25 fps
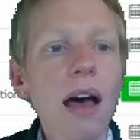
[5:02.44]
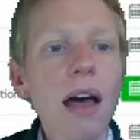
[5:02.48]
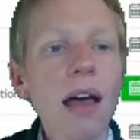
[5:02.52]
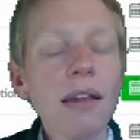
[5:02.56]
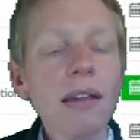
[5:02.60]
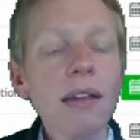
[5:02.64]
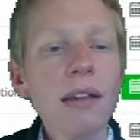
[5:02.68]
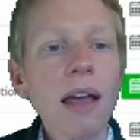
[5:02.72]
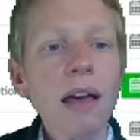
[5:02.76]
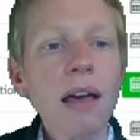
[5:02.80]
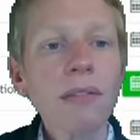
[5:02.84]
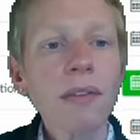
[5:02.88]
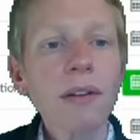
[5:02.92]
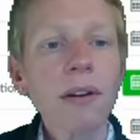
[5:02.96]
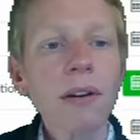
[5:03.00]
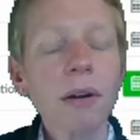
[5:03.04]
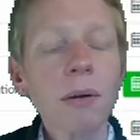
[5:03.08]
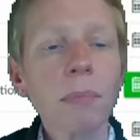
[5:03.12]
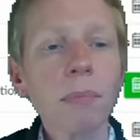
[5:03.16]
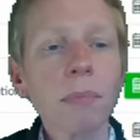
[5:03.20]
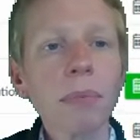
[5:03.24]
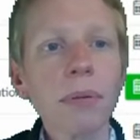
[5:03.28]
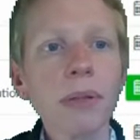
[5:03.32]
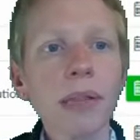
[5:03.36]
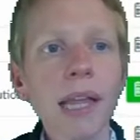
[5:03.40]

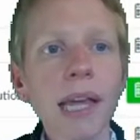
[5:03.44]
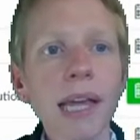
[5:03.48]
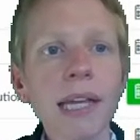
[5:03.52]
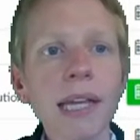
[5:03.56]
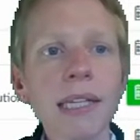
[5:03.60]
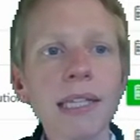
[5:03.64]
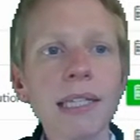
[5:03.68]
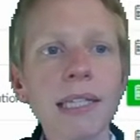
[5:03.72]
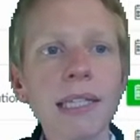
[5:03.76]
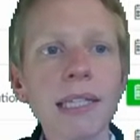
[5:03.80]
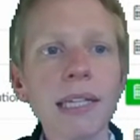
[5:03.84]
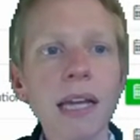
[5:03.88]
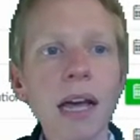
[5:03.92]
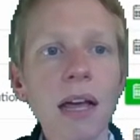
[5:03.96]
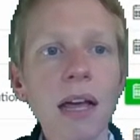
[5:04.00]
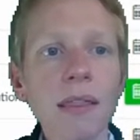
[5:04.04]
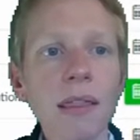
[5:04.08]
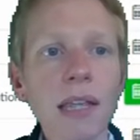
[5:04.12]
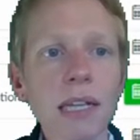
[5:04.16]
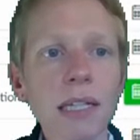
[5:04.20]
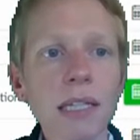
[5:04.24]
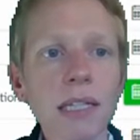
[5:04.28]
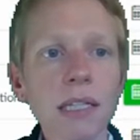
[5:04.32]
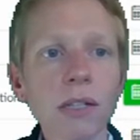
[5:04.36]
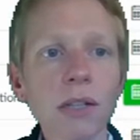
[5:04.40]
Another place on
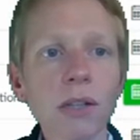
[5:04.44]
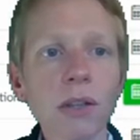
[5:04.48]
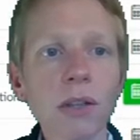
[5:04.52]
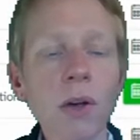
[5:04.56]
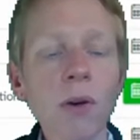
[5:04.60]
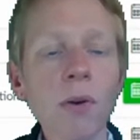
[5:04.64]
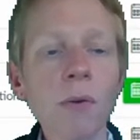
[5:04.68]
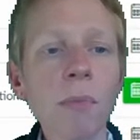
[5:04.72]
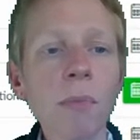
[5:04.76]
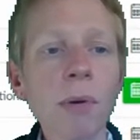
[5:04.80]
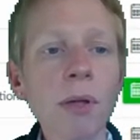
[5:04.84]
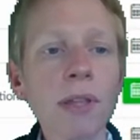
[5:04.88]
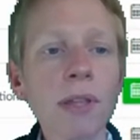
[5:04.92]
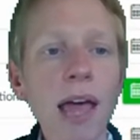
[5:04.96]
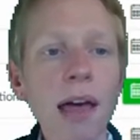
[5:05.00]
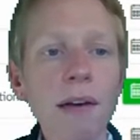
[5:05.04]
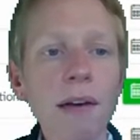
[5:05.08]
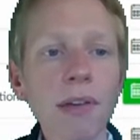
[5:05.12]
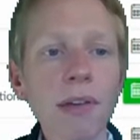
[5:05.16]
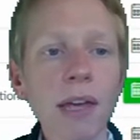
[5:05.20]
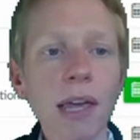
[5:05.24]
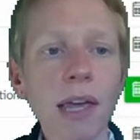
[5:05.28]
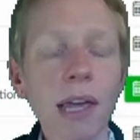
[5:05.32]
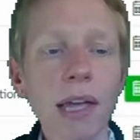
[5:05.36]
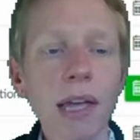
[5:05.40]
this global
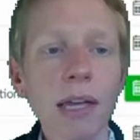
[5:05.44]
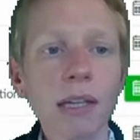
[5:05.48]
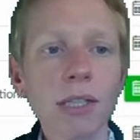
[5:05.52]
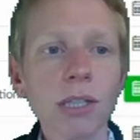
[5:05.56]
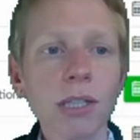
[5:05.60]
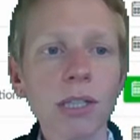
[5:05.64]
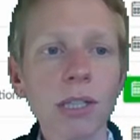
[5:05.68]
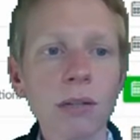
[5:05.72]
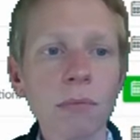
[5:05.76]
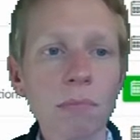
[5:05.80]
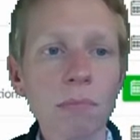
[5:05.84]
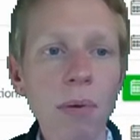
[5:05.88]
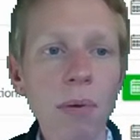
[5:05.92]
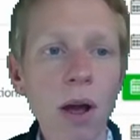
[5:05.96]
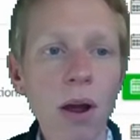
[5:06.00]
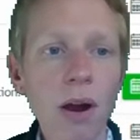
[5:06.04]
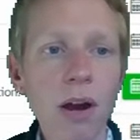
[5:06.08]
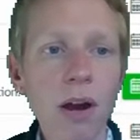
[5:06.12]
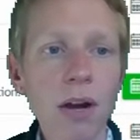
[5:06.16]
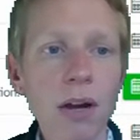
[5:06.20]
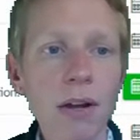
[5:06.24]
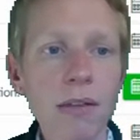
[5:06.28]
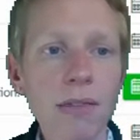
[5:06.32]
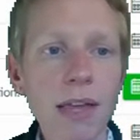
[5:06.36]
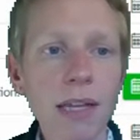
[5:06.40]
navigation
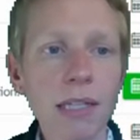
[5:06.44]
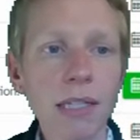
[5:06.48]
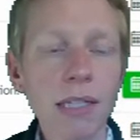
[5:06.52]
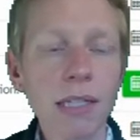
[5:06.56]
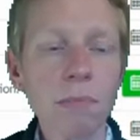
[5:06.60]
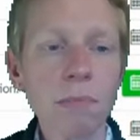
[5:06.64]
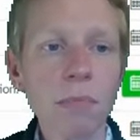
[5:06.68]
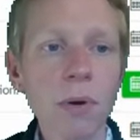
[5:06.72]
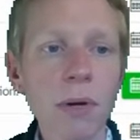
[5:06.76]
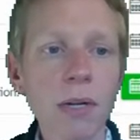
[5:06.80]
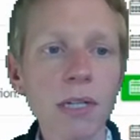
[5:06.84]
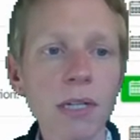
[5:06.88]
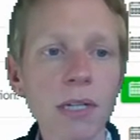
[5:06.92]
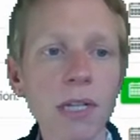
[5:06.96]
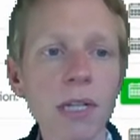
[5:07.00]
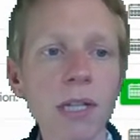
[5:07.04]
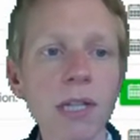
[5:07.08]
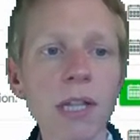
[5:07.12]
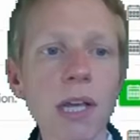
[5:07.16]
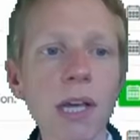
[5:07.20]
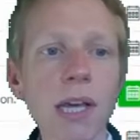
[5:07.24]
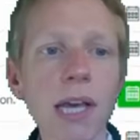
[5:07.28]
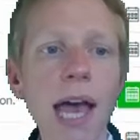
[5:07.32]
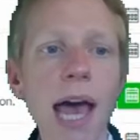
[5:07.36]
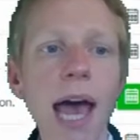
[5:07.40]
bar that's important to
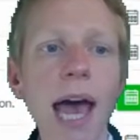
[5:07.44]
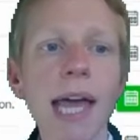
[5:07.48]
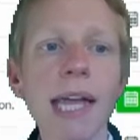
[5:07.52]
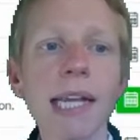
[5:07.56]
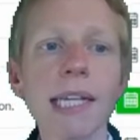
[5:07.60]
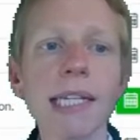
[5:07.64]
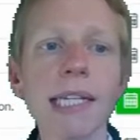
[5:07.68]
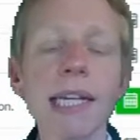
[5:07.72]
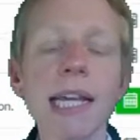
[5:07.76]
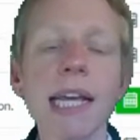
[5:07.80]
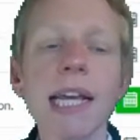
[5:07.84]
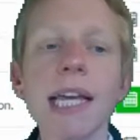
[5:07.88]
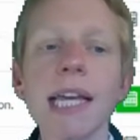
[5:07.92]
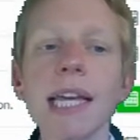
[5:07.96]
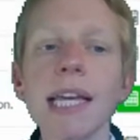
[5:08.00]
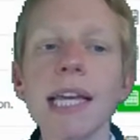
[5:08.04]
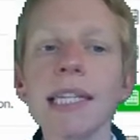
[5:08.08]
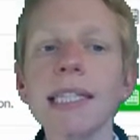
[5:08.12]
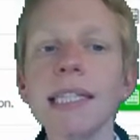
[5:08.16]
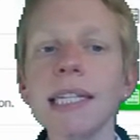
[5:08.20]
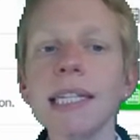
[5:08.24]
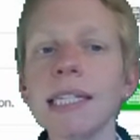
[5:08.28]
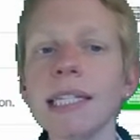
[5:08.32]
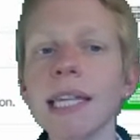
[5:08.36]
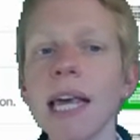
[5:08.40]
look at
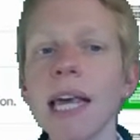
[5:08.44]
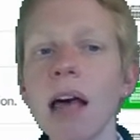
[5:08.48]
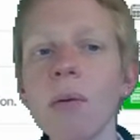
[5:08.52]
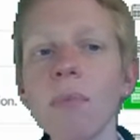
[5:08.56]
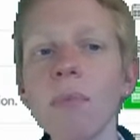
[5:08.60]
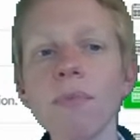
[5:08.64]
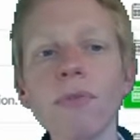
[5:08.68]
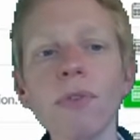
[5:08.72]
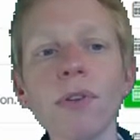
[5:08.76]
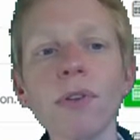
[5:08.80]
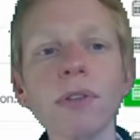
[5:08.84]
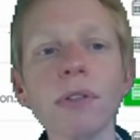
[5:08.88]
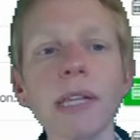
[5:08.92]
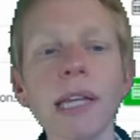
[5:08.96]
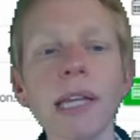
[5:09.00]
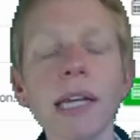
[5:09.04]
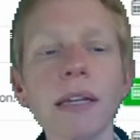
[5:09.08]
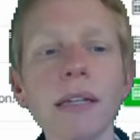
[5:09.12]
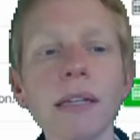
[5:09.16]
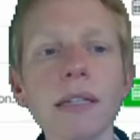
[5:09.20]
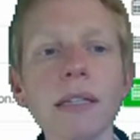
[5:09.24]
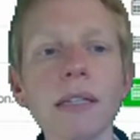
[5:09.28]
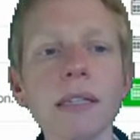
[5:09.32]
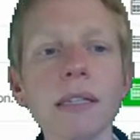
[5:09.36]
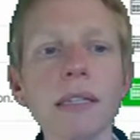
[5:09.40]
is these helpful
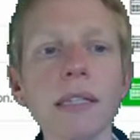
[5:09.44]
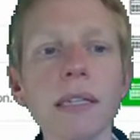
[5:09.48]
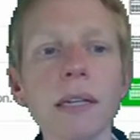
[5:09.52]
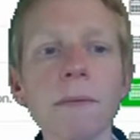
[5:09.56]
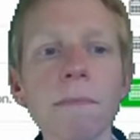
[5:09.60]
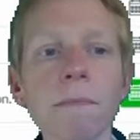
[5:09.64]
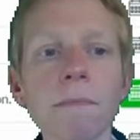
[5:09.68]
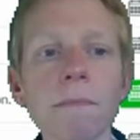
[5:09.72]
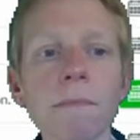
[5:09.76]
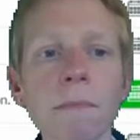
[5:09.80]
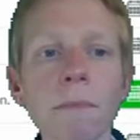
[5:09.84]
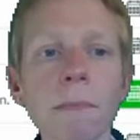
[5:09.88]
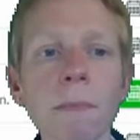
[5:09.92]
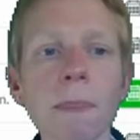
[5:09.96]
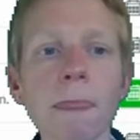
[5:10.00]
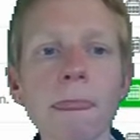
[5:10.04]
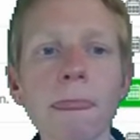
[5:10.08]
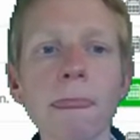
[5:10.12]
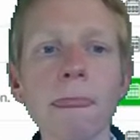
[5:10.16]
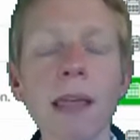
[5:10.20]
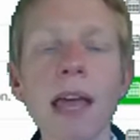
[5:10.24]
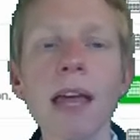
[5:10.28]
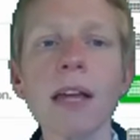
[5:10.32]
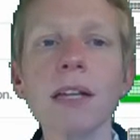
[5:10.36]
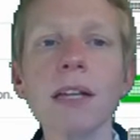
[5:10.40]
links.
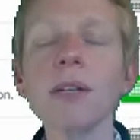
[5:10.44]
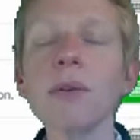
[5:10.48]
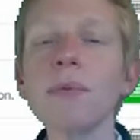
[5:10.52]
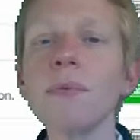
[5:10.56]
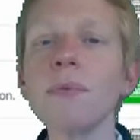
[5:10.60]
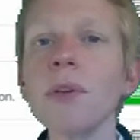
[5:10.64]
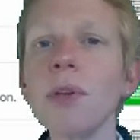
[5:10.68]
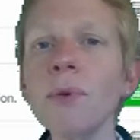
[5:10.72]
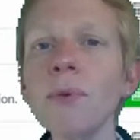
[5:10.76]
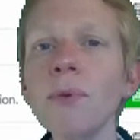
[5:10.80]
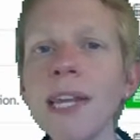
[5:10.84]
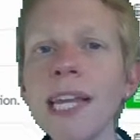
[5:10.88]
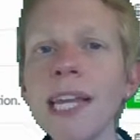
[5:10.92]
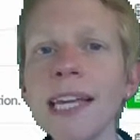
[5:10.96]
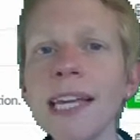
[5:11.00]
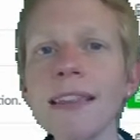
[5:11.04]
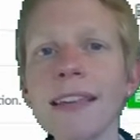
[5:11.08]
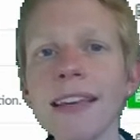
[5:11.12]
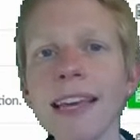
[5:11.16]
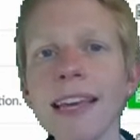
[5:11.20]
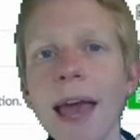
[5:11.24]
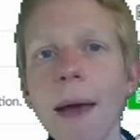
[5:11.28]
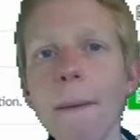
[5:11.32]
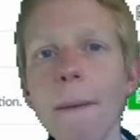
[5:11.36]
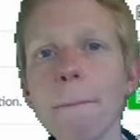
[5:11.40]
So if you need
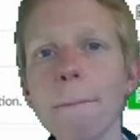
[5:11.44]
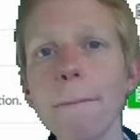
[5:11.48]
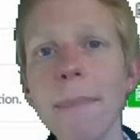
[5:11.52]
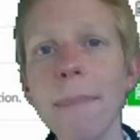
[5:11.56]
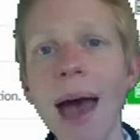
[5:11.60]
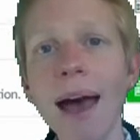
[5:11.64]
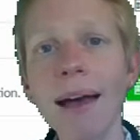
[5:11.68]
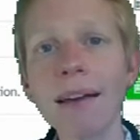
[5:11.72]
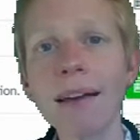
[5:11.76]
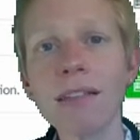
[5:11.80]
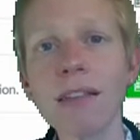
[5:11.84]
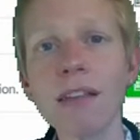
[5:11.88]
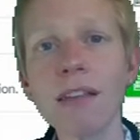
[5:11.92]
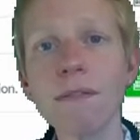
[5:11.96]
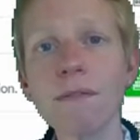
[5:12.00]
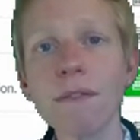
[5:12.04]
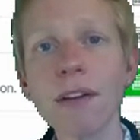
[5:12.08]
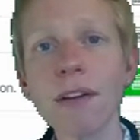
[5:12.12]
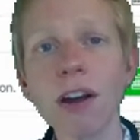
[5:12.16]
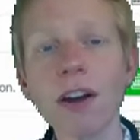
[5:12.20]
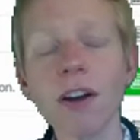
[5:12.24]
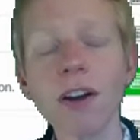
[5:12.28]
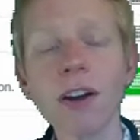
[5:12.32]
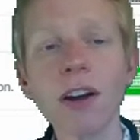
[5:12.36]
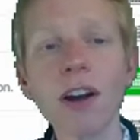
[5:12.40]
to get back to
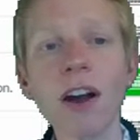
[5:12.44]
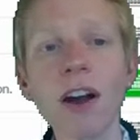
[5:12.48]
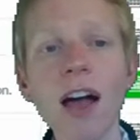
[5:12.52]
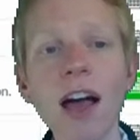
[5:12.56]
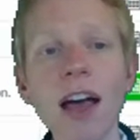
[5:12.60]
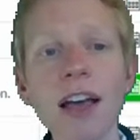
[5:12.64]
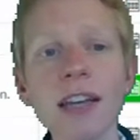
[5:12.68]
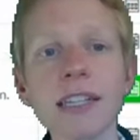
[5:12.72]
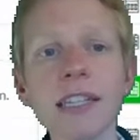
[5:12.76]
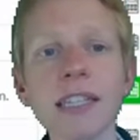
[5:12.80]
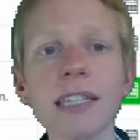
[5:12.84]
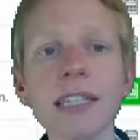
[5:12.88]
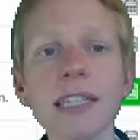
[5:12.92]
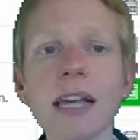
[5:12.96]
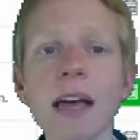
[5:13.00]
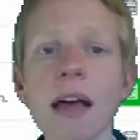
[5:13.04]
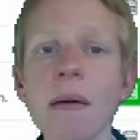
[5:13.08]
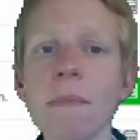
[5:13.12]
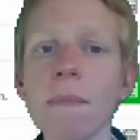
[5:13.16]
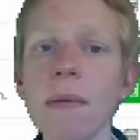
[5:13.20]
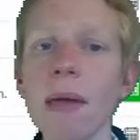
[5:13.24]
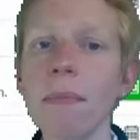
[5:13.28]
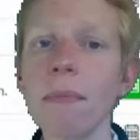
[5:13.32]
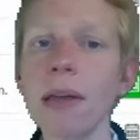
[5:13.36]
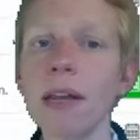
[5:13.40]
Vericros,
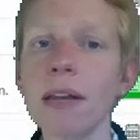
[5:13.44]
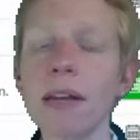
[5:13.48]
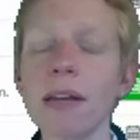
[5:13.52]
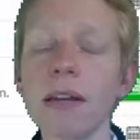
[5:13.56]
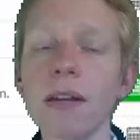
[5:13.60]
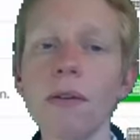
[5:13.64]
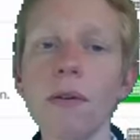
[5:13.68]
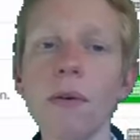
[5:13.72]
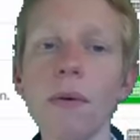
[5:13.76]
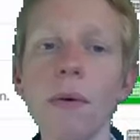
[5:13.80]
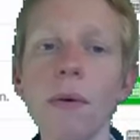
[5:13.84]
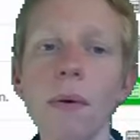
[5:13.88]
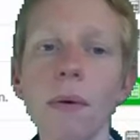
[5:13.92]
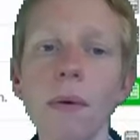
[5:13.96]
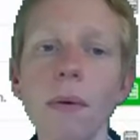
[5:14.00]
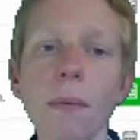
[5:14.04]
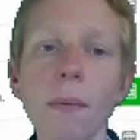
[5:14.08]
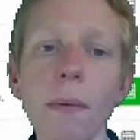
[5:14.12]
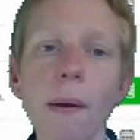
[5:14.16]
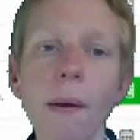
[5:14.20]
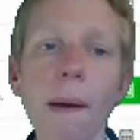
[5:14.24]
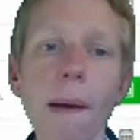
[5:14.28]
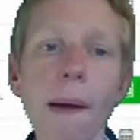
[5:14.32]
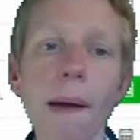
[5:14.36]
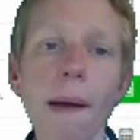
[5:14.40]
maybe
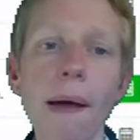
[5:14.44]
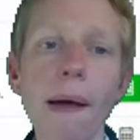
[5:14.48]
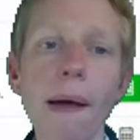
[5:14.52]
to